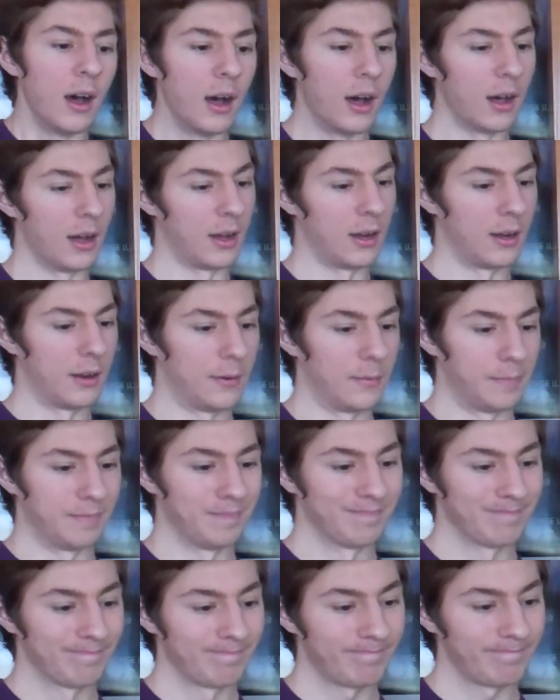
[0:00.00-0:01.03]
And
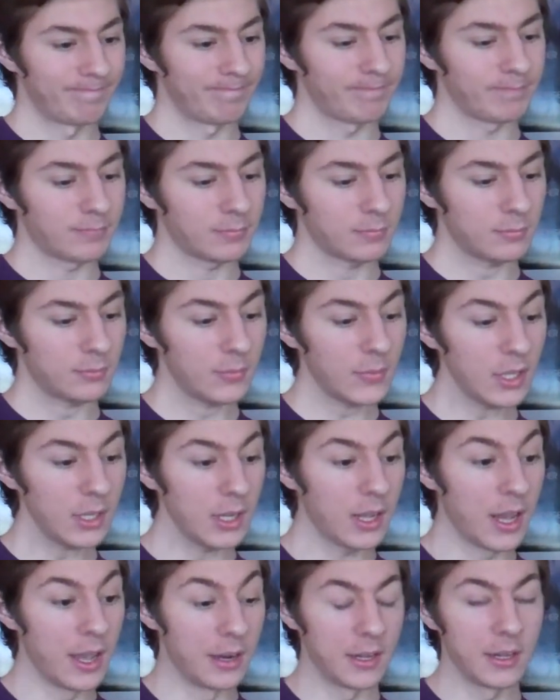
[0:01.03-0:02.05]

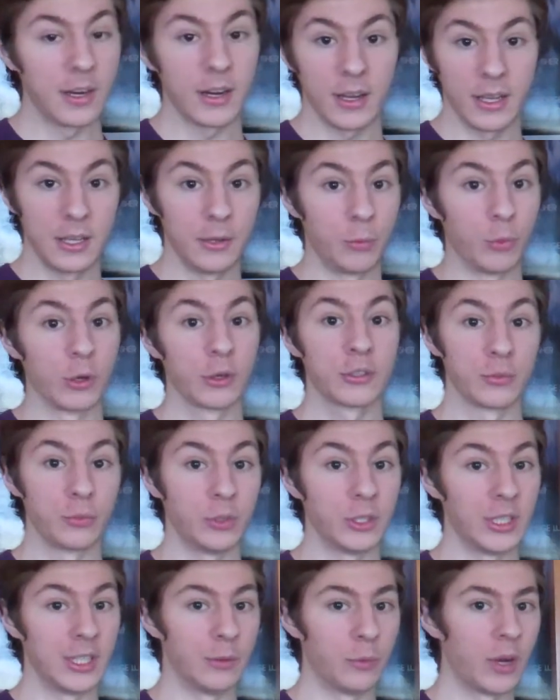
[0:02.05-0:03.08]
it works
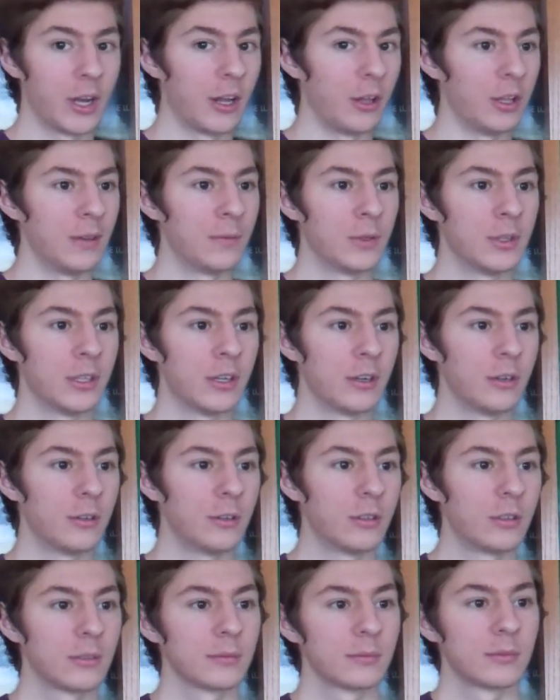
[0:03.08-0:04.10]
really well, even
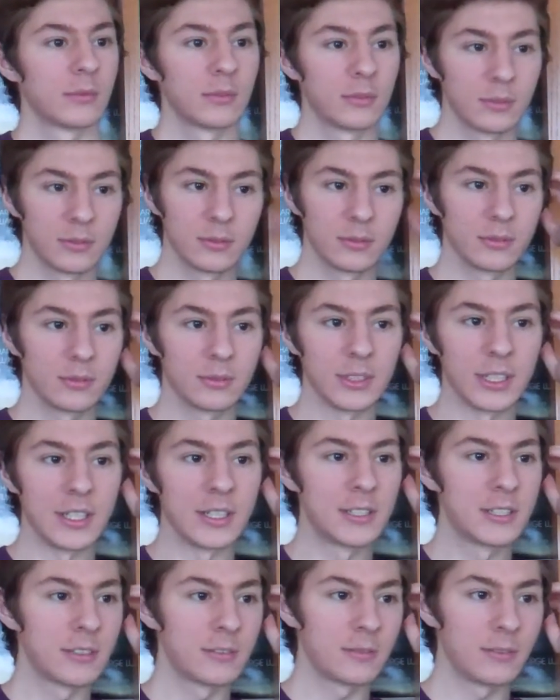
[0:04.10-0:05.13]
though
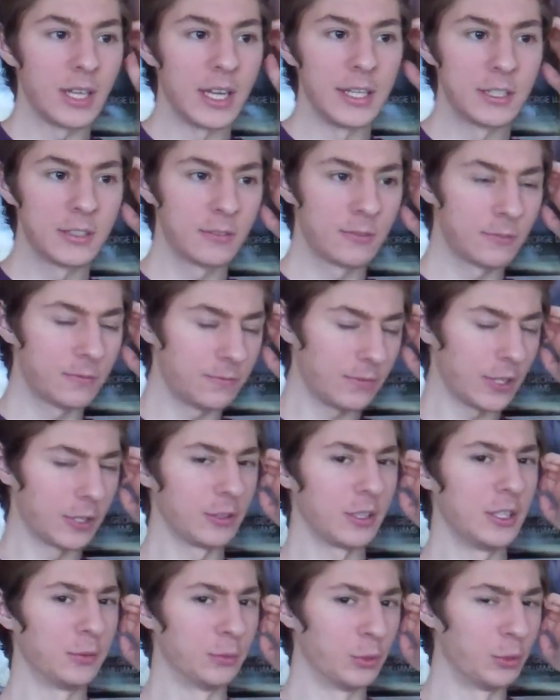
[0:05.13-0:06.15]
it's
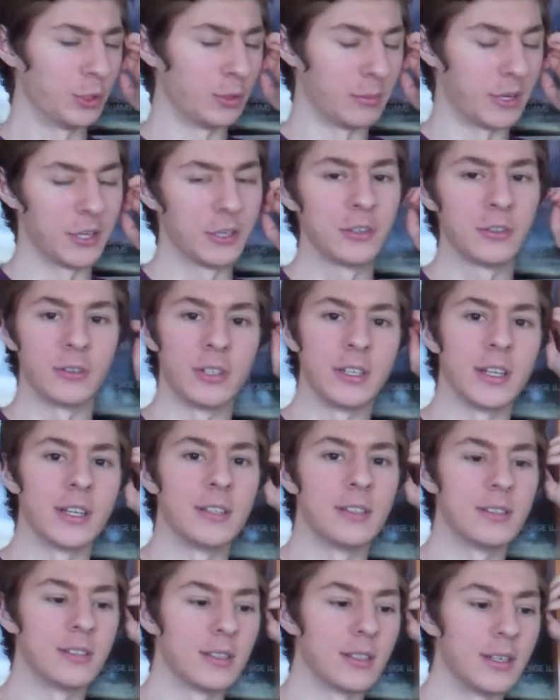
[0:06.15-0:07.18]
fairly rudimentary,
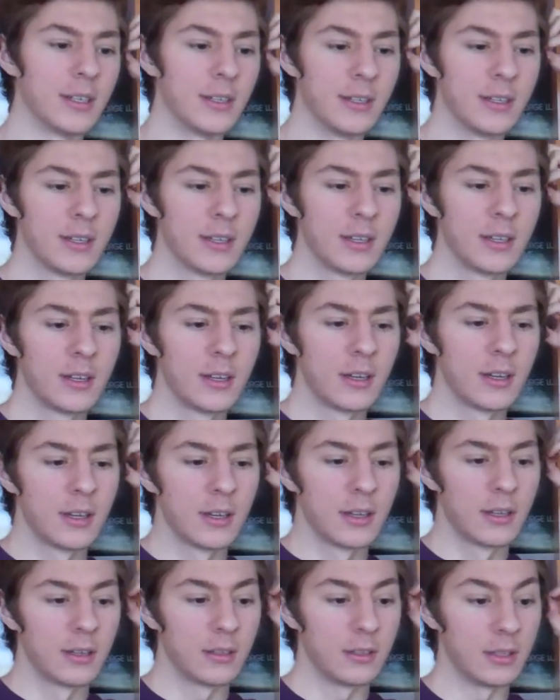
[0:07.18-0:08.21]
I'd say.
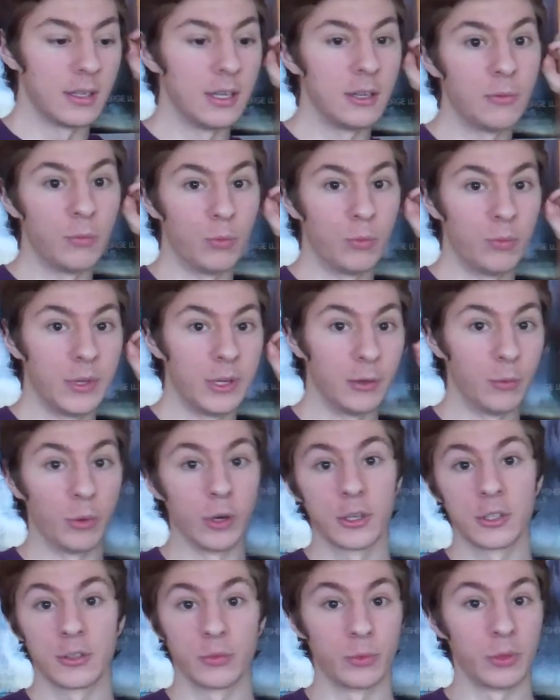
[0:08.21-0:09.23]
It
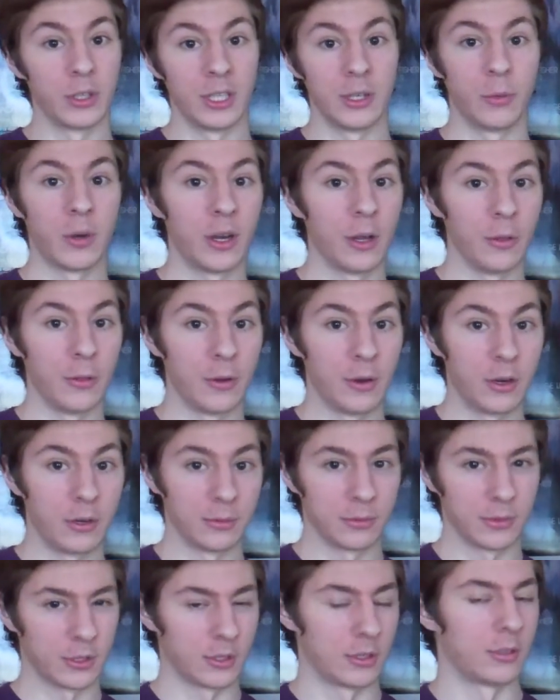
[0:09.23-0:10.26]
works really well.
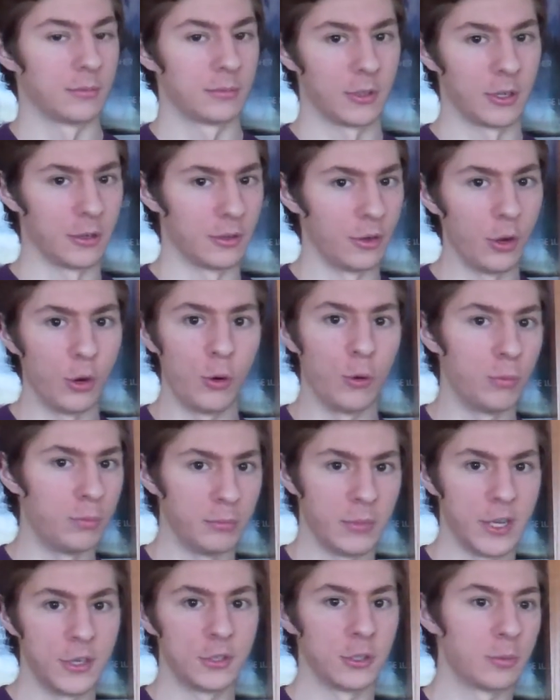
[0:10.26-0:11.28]
There are no
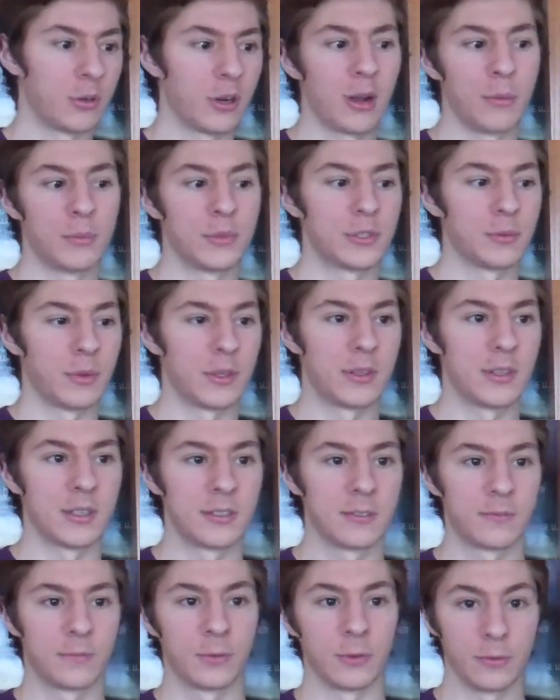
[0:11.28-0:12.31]
major problems with
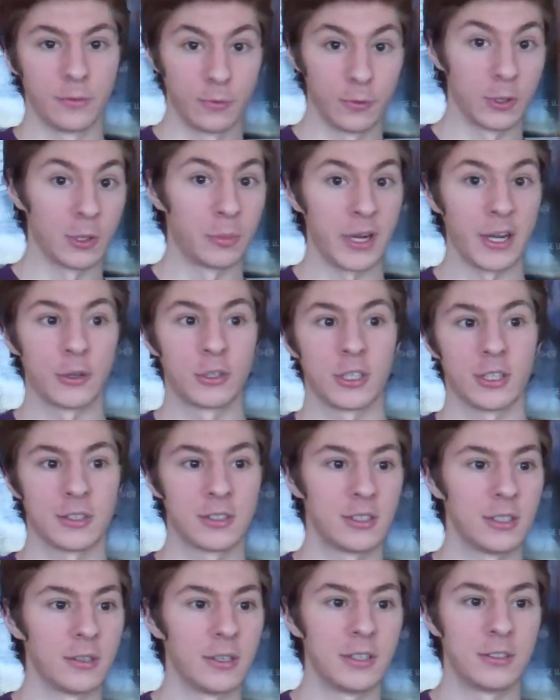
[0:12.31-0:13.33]
this for the BioShock
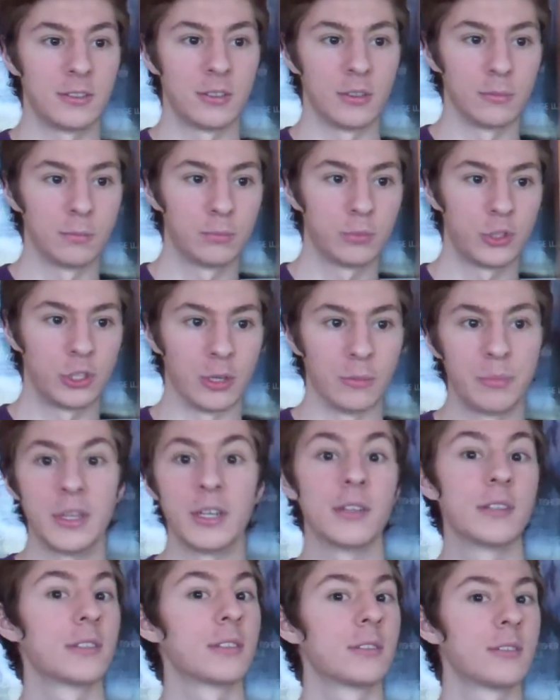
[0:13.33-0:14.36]
series to jump
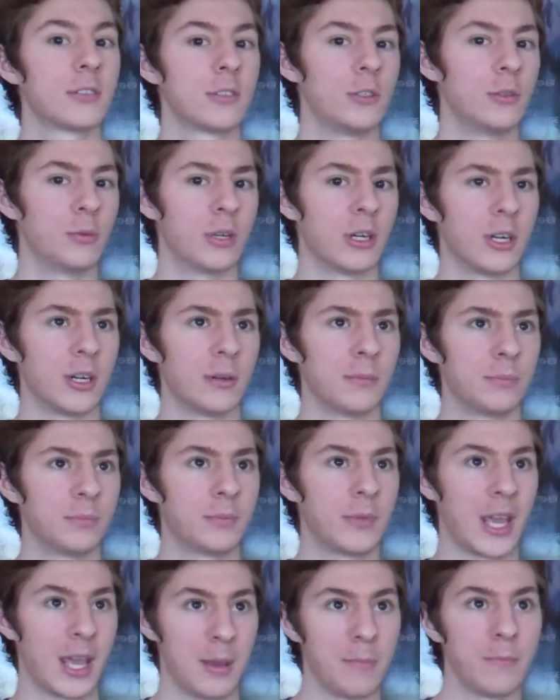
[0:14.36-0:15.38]
into a
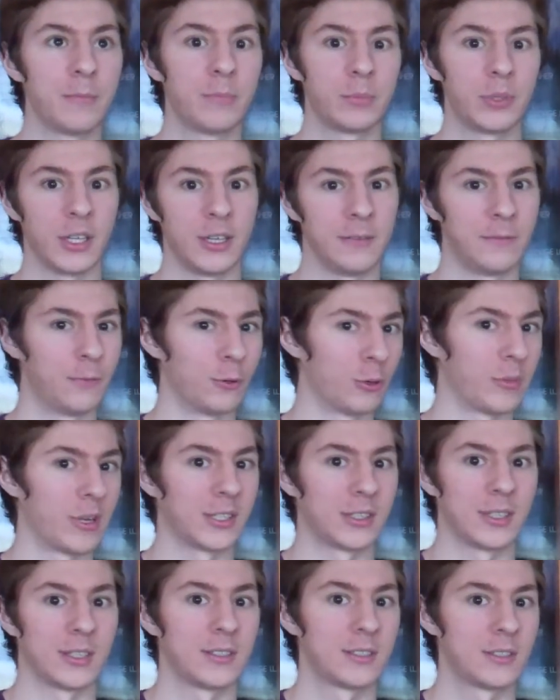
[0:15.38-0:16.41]
gameplay
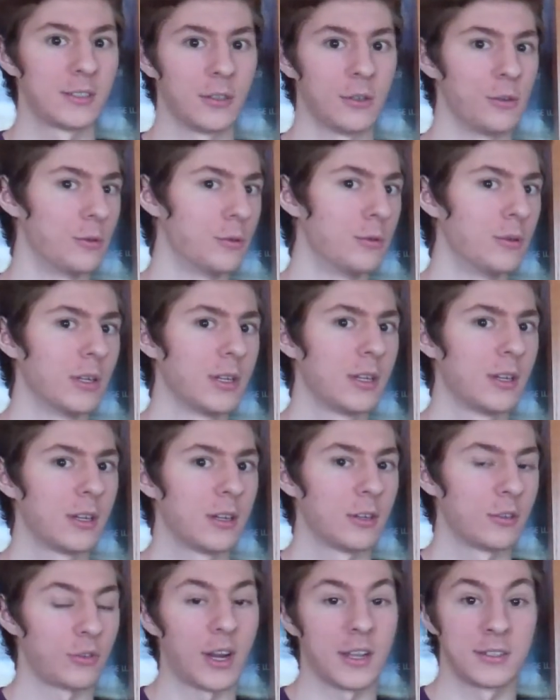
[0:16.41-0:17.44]
format that's so
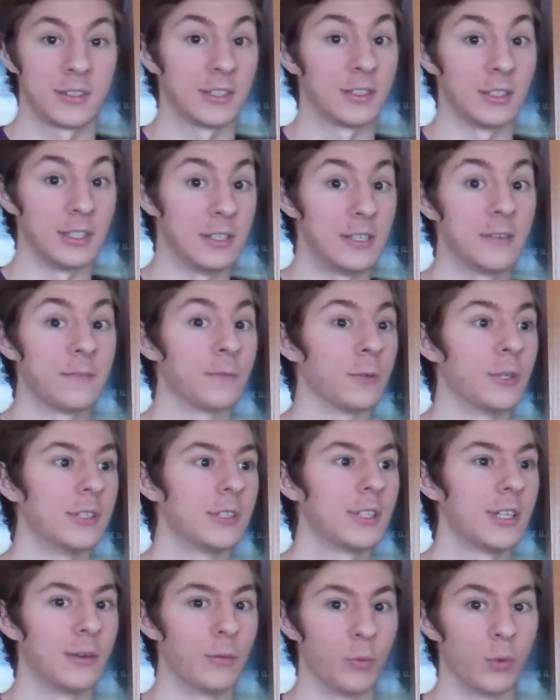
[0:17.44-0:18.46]
drastically
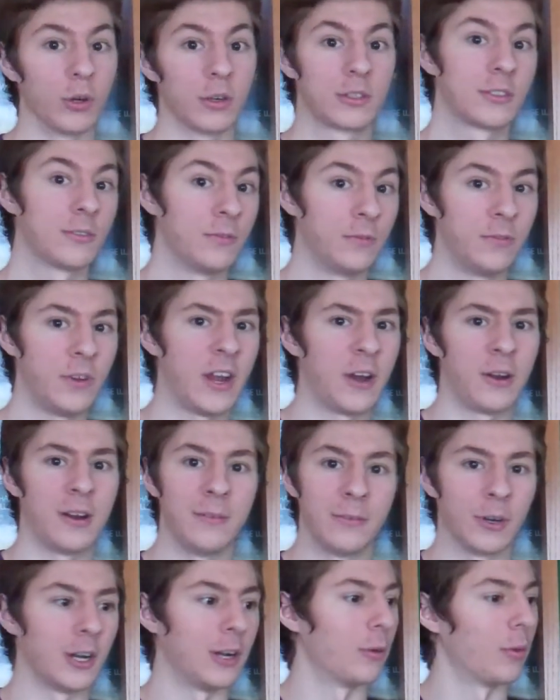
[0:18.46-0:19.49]
different. It works very,
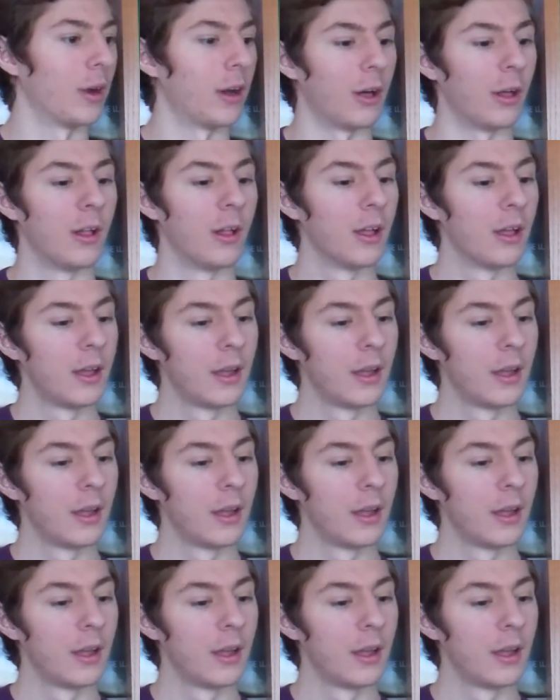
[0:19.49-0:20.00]
very well.